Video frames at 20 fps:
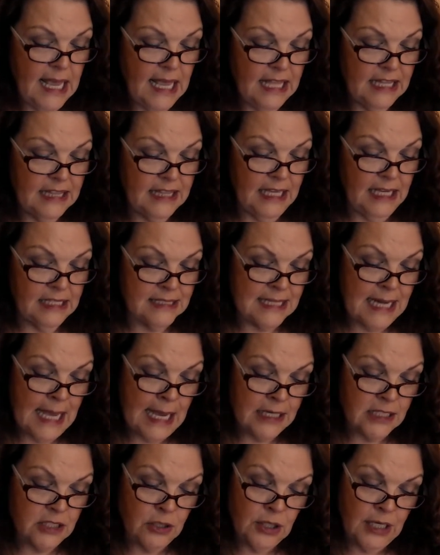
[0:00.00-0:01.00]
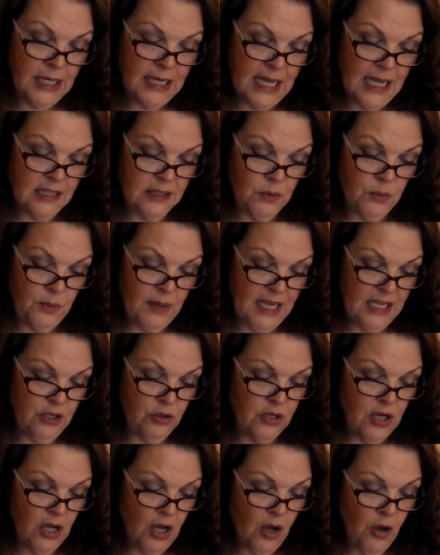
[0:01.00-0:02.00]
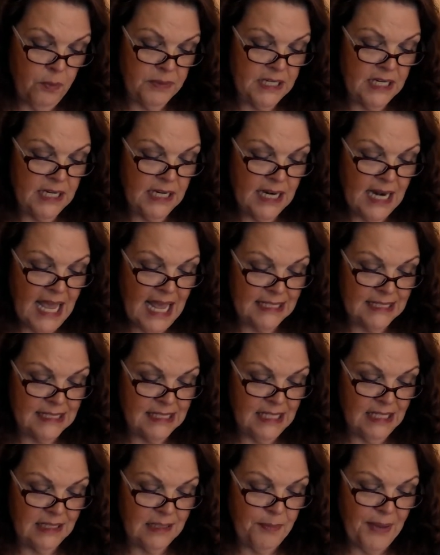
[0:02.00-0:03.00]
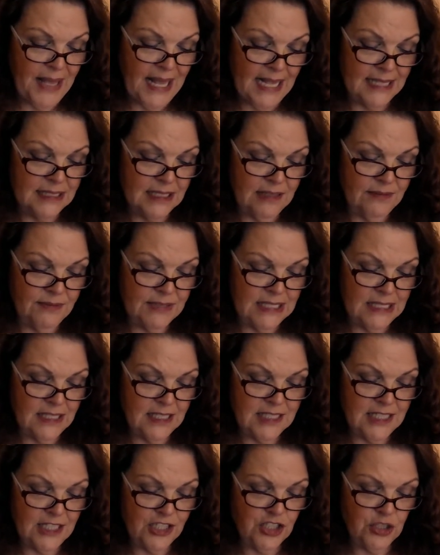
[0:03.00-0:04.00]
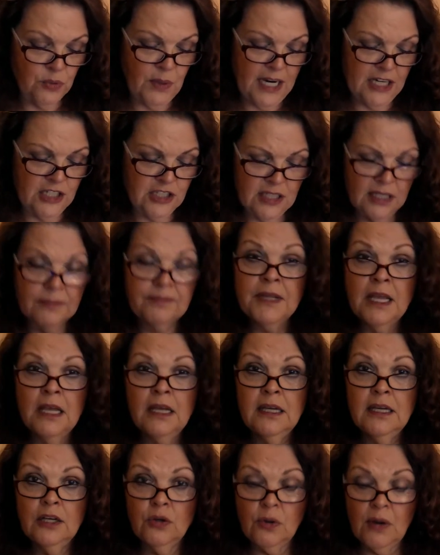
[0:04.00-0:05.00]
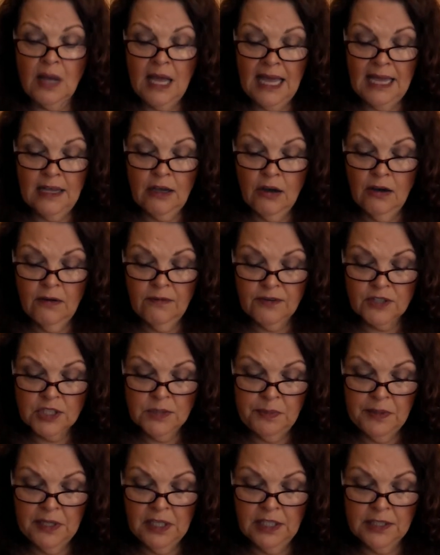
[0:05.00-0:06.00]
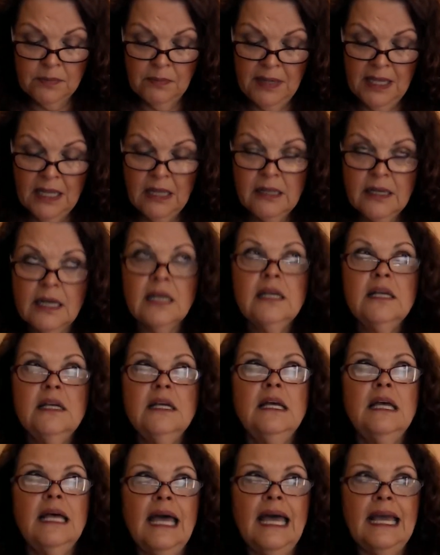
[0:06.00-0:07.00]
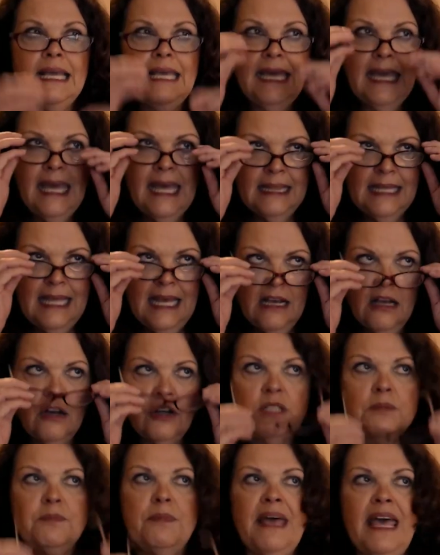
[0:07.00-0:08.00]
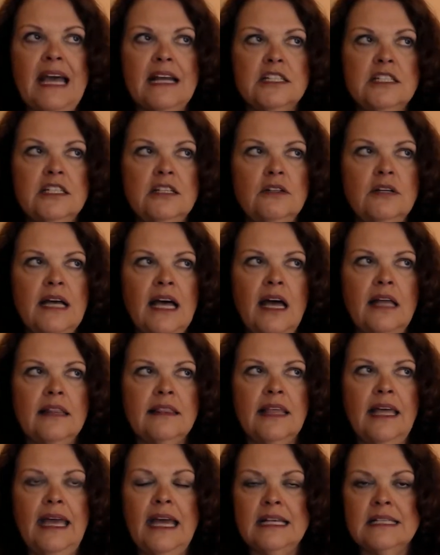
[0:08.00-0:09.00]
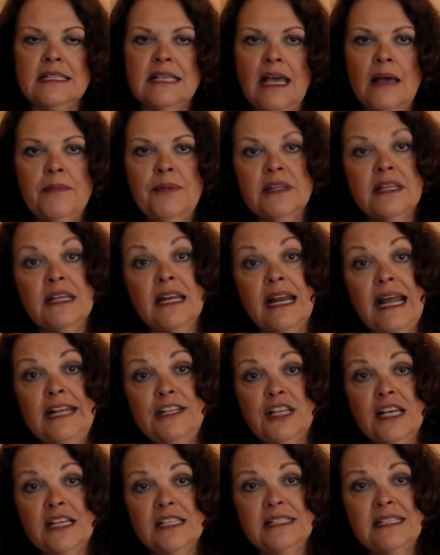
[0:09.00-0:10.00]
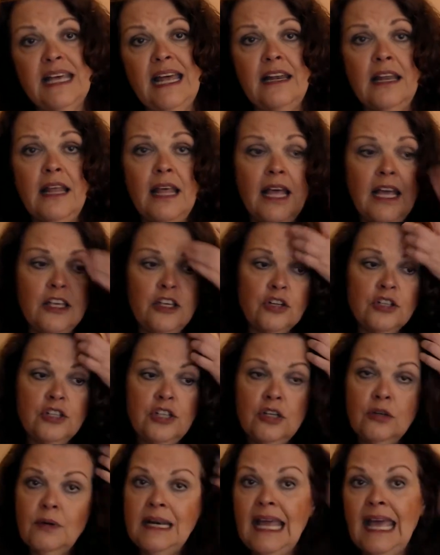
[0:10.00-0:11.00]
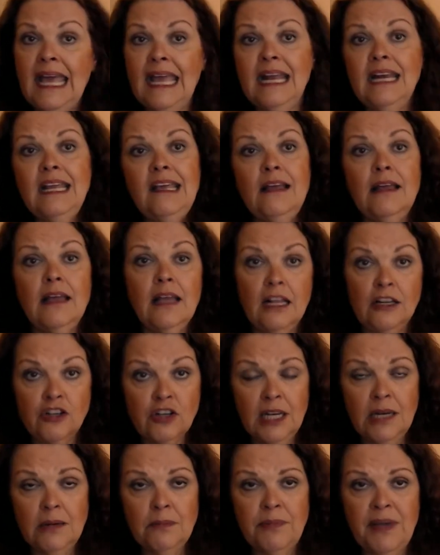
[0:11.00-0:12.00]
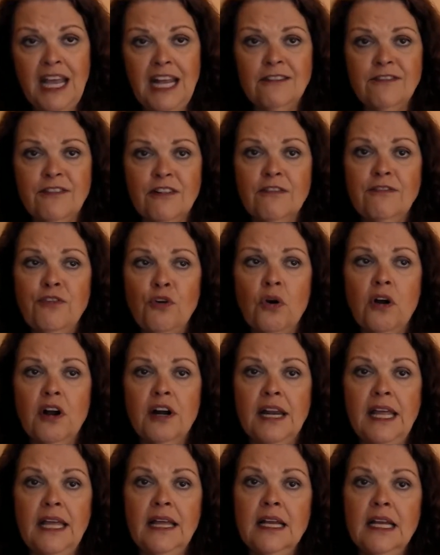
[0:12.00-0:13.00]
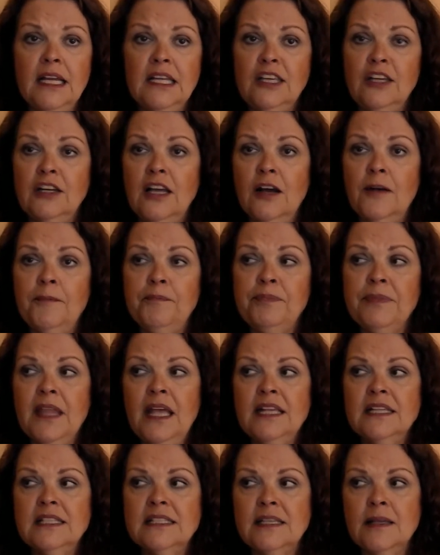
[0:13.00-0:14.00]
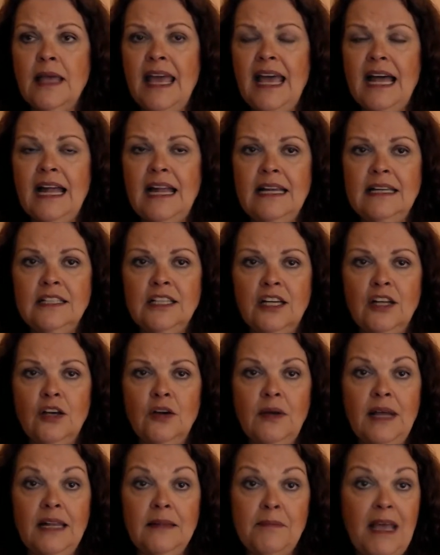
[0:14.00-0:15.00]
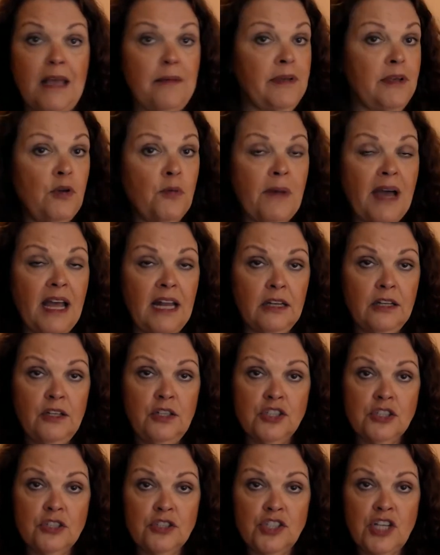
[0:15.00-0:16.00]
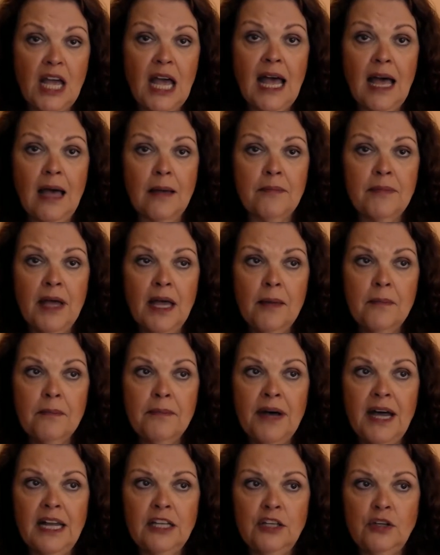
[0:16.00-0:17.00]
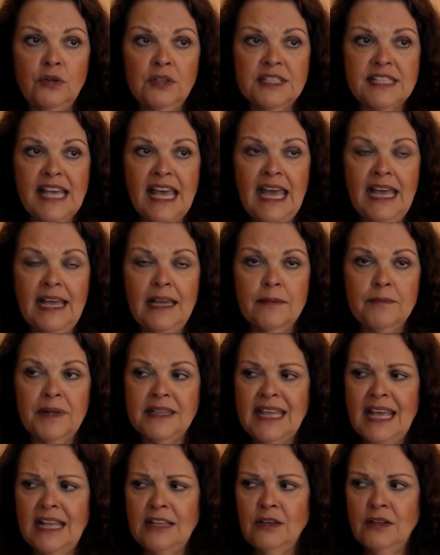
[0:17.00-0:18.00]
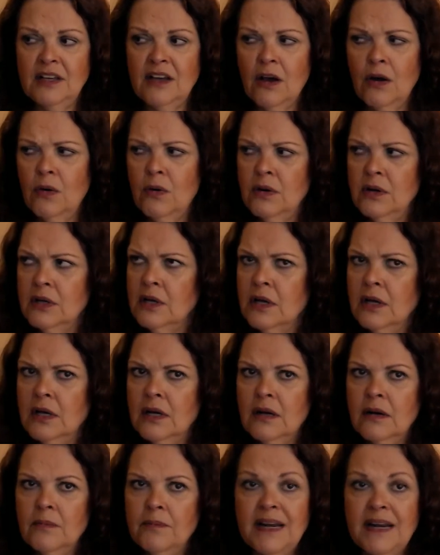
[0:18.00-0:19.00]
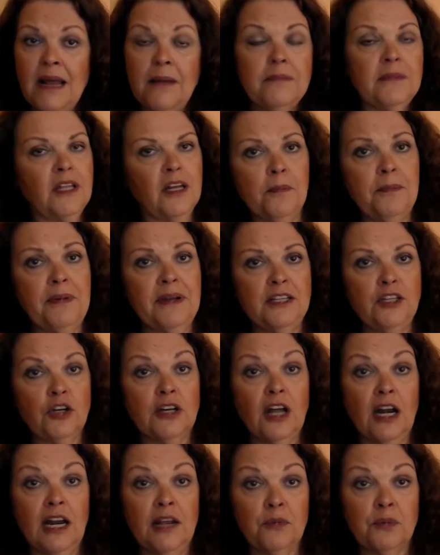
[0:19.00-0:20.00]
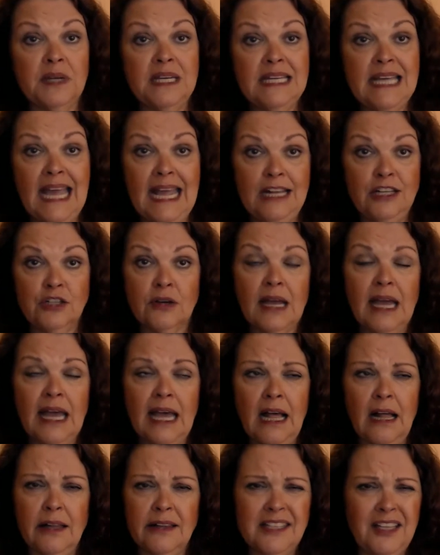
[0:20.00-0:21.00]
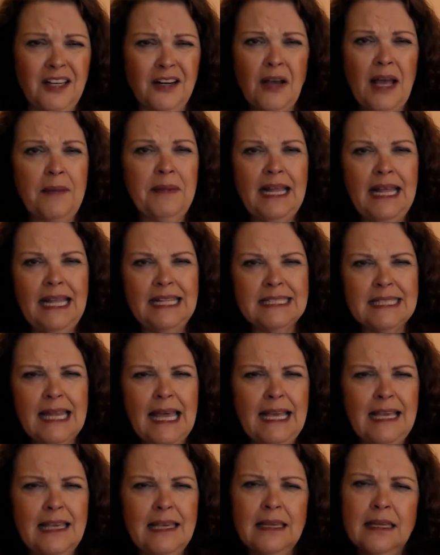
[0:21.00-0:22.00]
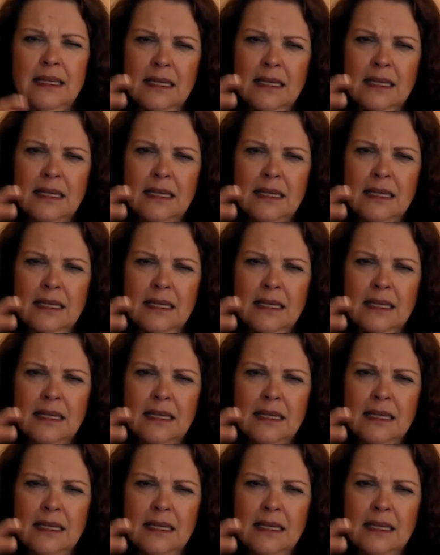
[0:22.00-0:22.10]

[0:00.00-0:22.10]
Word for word: Things not turning out the way you'd hoped, not seeing the positives in a situation, crying over spilled milk. Again, that goes back to the example that I just said. You're doing 80 and you're getting paid for 40, you know, so, and, you know, and maybe you might lose your job, but you say, but then you go, but I, you know, but you're going to regain your health. You know, I mean, it's like,